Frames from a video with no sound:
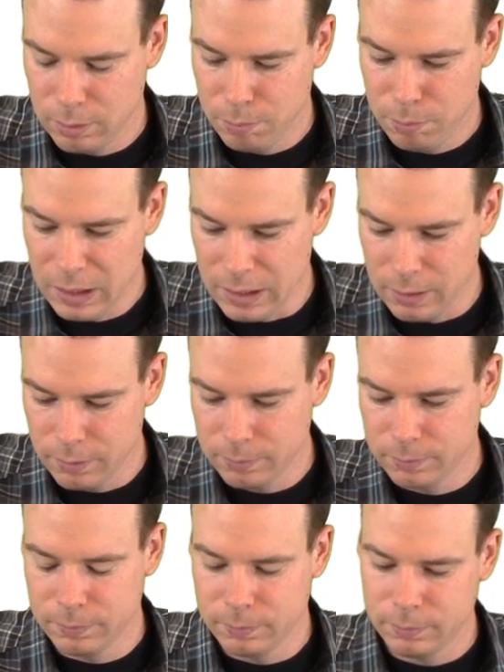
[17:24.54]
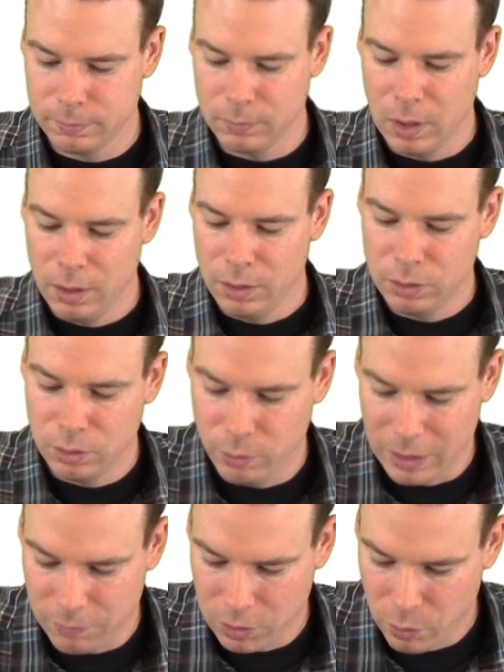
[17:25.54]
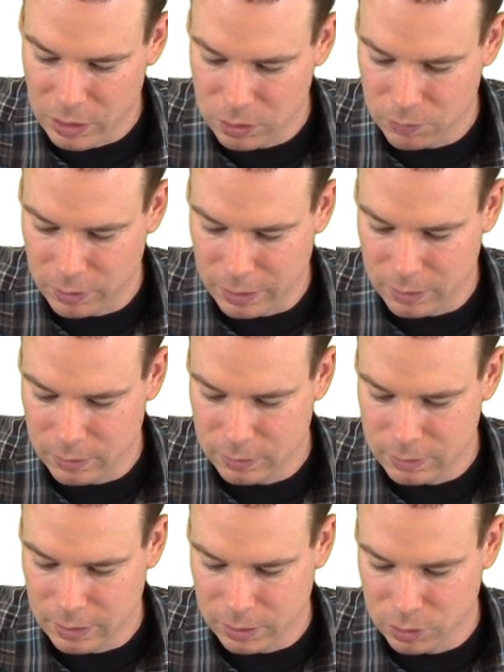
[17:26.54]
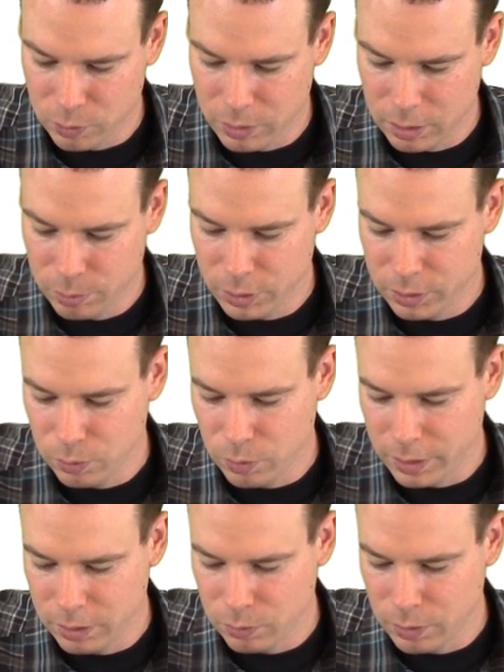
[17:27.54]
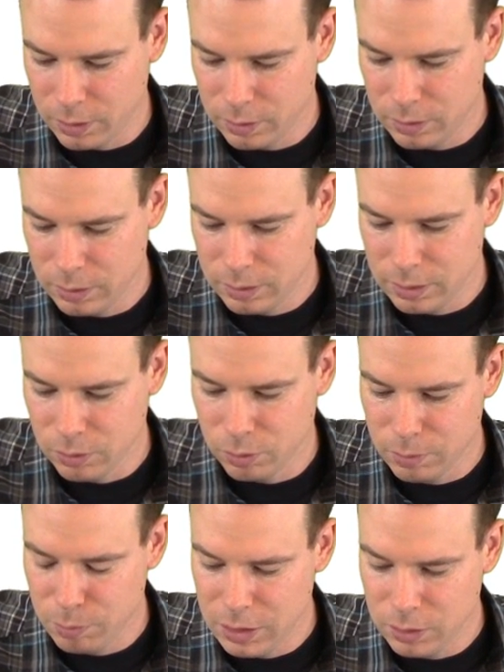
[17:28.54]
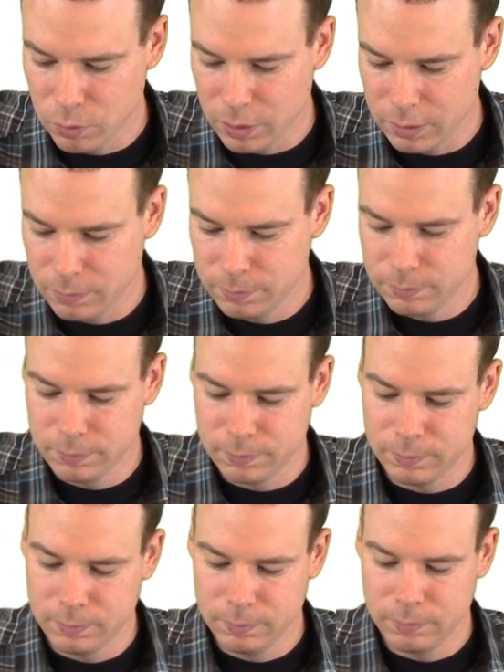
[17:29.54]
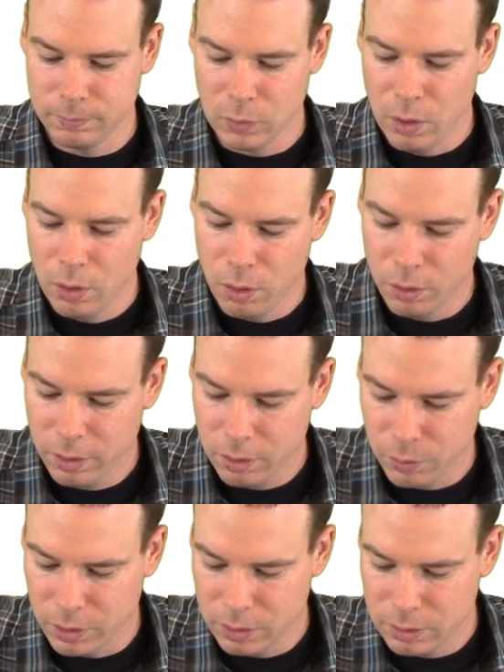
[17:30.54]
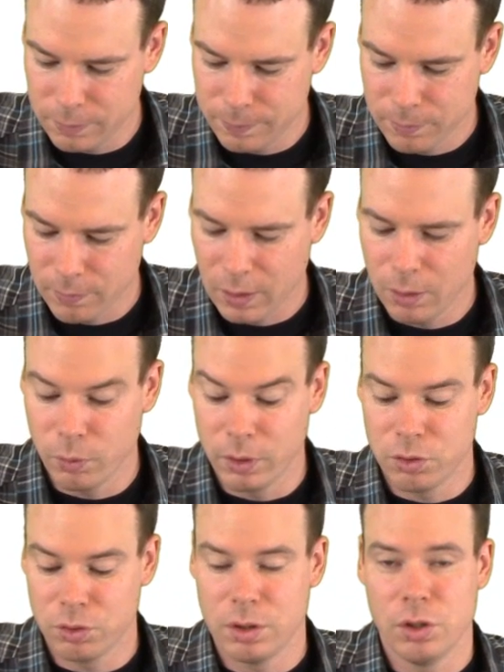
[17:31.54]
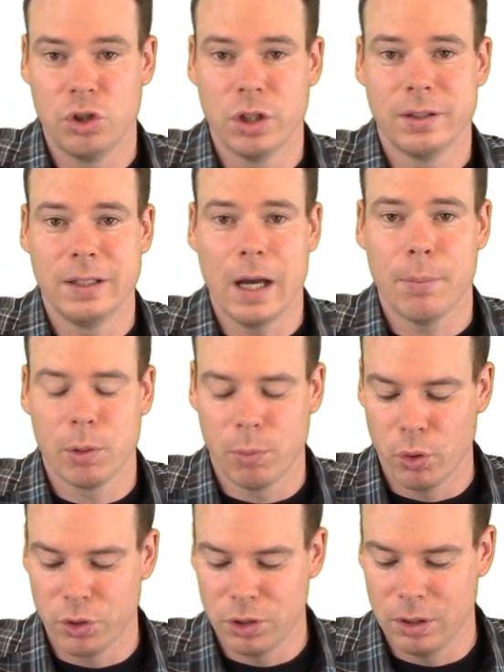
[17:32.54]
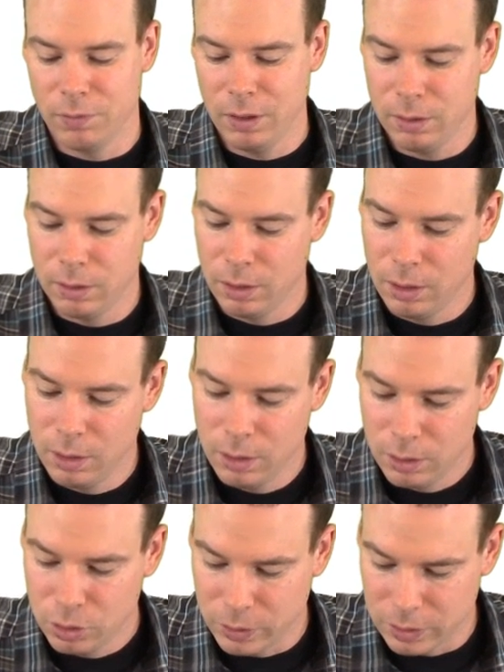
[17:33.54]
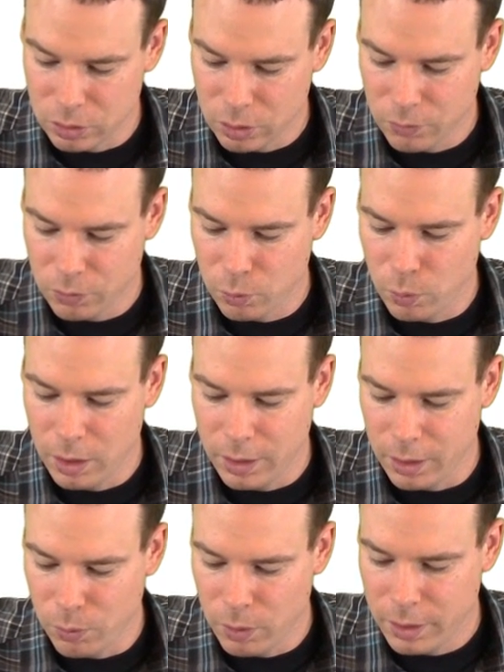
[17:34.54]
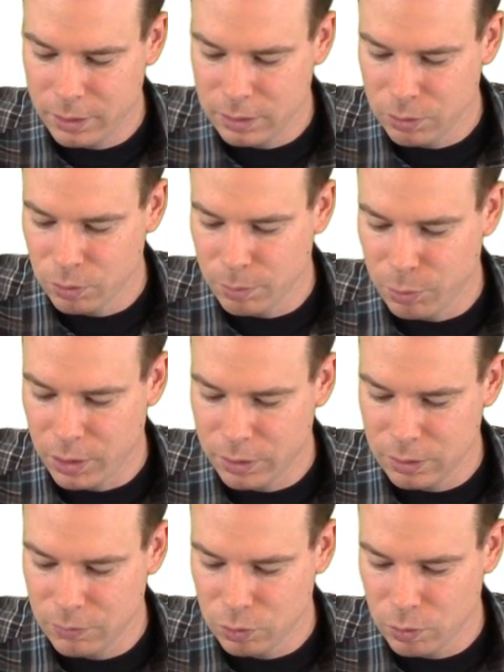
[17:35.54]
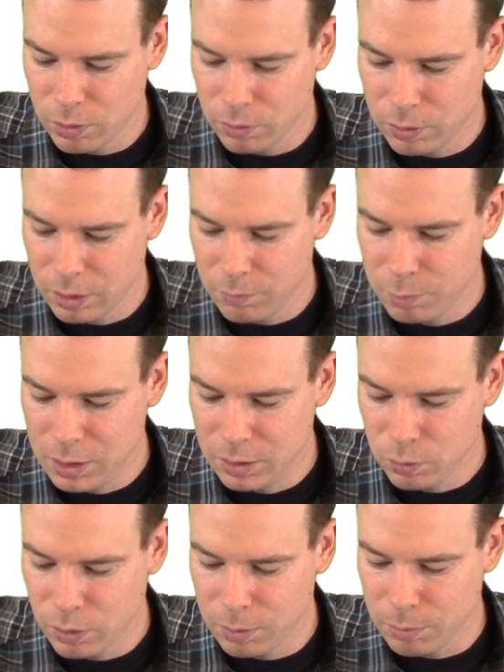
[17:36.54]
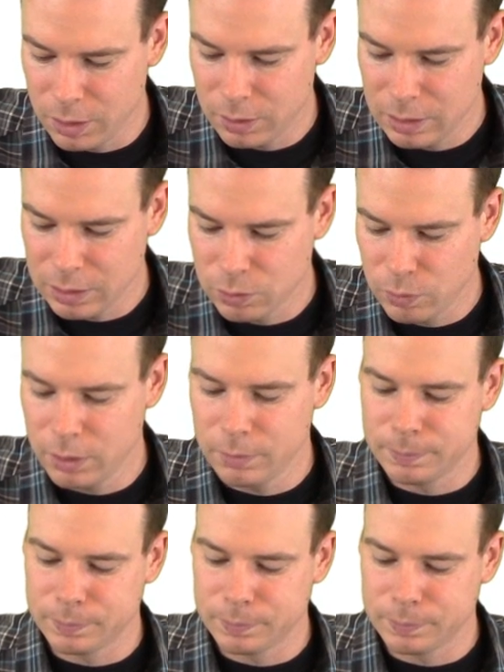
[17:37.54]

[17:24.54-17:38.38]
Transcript: b. So we have an equation for that. It's x squared plus y squared is equal to b squared. Or in other words, we're interested in just the upper portion of it, so I can solve for y. Y is equal to positive square root of b squared minus x squared.